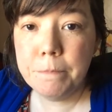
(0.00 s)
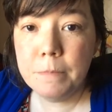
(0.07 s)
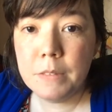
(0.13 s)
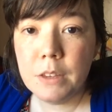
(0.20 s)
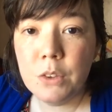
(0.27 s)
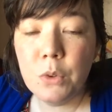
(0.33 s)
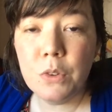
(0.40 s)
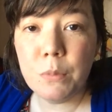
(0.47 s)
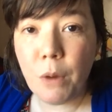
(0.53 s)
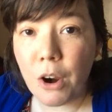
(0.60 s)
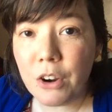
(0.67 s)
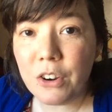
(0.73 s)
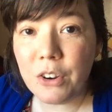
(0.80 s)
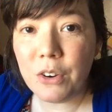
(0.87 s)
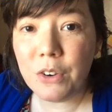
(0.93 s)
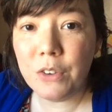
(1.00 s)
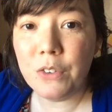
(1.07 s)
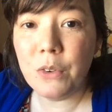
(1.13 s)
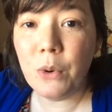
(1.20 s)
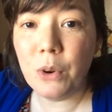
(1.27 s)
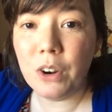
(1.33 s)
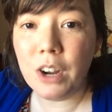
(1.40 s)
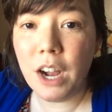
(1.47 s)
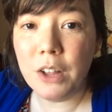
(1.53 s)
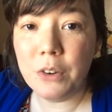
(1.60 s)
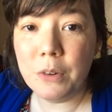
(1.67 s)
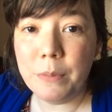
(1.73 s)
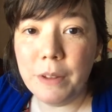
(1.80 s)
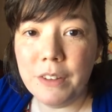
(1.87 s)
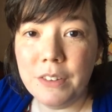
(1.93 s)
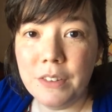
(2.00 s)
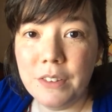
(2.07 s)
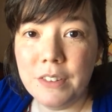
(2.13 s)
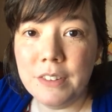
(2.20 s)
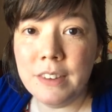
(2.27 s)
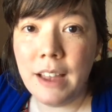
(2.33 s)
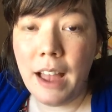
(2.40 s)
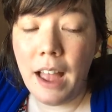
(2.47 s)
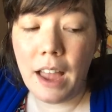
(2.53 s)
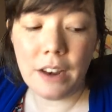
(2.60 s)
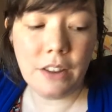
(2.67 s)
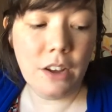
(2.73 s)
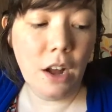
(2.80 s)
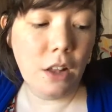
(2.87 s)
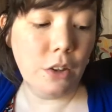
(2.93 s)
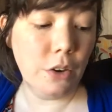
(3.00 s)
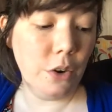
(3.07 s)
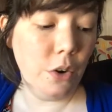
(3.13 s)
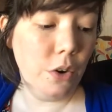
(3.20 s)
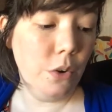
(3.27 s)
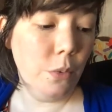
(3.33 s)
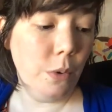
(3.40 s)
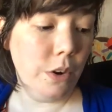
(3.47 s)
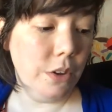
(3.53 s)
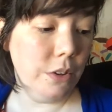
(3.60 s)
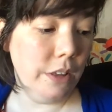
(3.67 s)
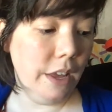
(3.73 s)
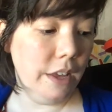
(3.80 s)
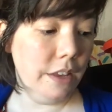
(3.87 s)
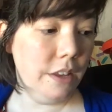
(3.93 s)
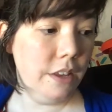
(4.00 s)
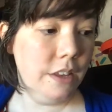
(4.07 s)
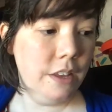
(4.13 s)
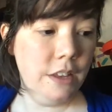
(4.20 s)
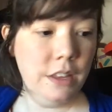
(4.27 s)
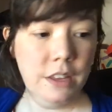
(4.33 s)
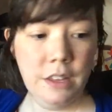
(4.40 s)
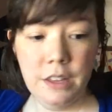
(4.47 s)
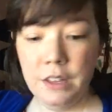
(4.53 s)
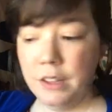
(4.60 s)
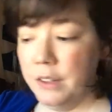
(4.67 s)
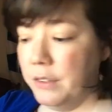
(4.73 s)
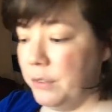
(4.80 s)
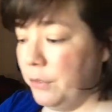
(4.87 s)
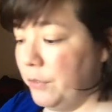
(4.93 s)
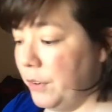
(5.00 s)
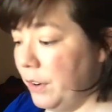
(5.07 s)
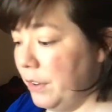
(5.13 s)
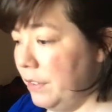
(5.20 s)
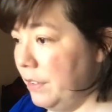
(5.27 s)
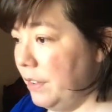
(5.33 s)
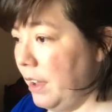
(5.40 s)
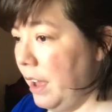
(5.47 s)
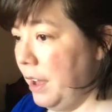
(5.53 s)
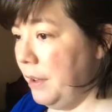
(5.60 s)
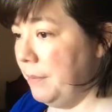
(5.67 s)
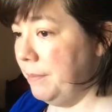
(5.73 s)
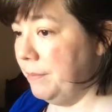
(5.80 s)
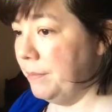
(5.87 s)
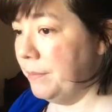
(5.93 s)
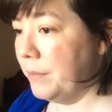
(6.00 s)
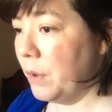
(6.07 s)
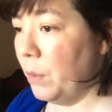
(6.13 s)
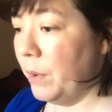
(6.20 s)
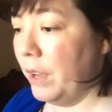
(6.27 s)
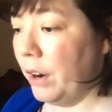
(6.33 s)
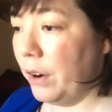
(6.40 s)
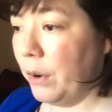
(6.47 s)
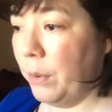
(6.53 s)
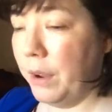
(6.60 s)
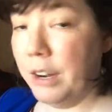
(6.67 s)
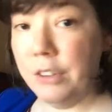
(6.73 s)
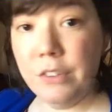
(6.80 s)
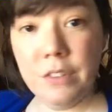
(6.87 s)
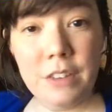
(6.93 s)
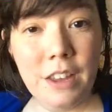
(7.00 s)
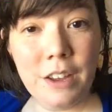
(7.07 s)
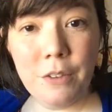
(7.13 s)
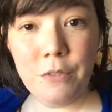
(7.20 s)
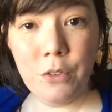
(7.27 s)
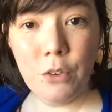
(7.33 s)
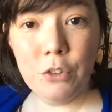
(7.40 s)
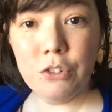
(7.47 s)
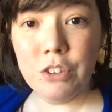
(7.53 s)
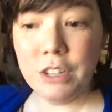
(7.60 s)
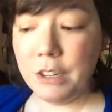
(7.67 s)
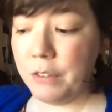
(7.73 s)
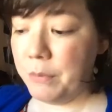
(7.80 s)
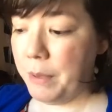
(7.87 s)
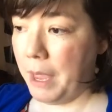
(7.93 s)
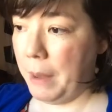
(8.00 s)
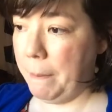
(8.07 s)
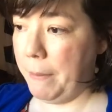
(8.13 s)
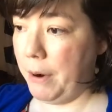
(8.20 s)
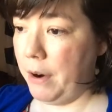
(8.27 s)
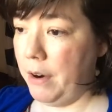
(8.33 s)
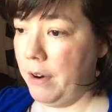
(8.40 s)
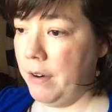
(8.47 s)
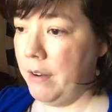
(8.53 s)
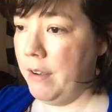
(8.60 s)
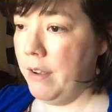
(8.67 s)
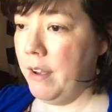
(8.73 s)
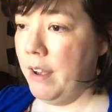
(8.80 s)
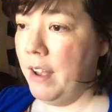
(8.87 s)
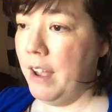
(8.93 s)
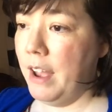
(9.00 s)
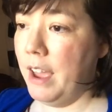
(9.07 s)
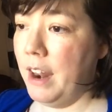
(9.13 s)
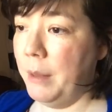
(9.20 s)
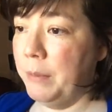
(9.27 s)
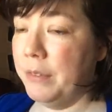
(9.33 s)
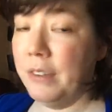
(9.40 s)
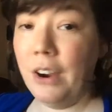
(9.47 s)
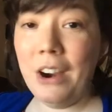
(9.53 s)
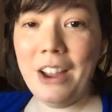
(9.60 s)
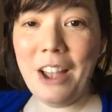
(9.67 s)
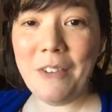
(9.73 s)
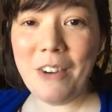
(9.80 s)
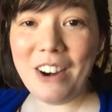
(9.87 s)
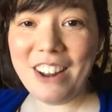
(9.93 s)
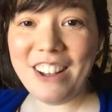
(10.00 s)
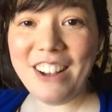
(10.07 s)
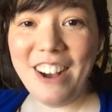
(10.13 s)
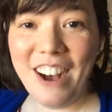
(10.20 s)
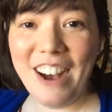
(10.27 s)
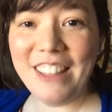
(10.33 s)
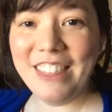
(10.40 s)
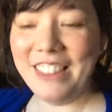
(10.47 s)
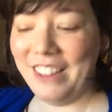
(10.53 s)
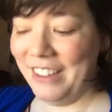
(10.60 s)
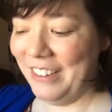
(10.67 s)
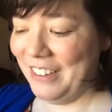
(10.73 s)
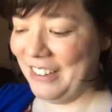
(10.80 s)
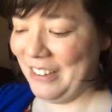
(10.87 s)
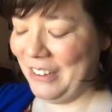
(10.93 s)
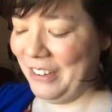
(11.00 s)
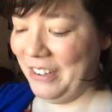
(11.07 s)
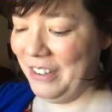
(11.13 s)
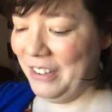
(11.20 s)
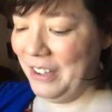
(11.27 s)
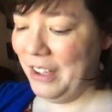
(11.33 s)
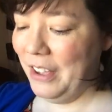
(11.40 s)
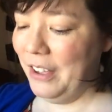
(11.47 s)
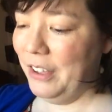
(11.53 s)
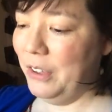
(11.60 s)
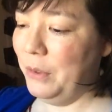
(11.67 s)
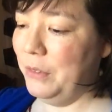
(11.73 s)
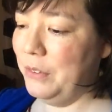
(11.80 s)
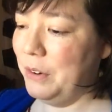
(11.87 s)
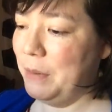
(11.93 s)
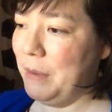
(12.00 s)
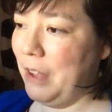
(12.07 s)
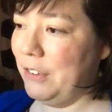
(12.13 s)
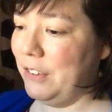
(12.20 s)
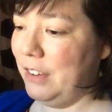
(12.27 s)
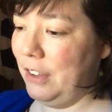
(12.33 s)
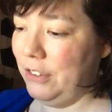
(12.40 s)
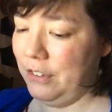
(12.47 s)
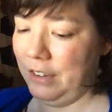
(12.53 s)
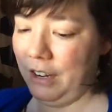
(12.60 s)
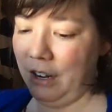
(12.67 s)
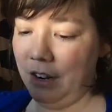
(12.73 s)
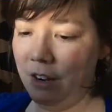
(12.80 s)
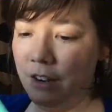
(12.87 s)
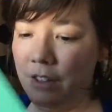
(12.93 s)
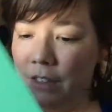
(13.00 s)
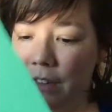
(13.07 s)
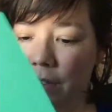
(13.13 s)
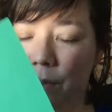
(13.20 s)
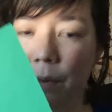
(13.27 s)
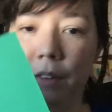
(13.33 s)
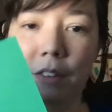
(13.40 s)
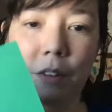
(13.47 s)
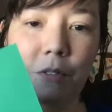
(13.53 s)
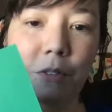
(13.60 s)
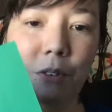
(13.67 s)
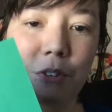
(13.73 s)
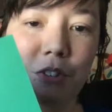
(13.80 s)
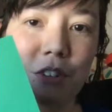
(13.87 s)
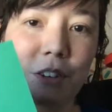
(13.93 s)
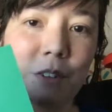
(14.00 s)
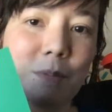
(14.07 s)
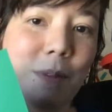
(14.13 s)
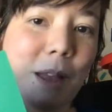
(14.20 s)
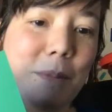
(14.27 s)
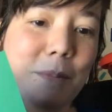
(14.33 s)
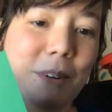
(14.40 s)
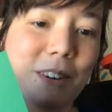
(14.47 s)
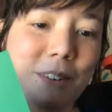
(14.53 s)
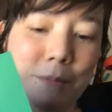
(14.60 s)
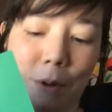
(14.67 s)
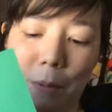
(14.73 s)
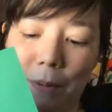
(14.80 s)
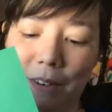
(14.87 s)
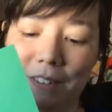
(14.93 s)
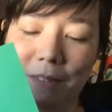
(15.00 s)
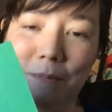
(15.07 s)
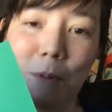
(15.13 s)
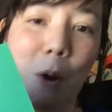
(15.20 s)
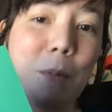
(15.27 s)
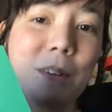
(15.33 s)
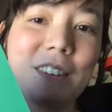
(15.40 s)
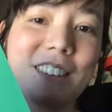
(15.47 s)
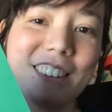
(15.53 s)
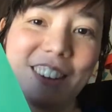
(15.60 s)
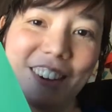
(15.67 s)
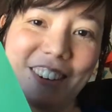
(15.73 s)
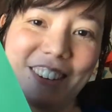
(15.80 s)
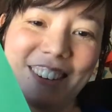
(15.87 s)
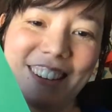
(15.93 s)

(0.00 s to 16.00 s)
use markers or colored pencils to add color where you like. So first, we are going to just take a full sheet of paper. And I'm sorry, I've already cut this, so use your imagination here. This was a full sheet of paper moments ago.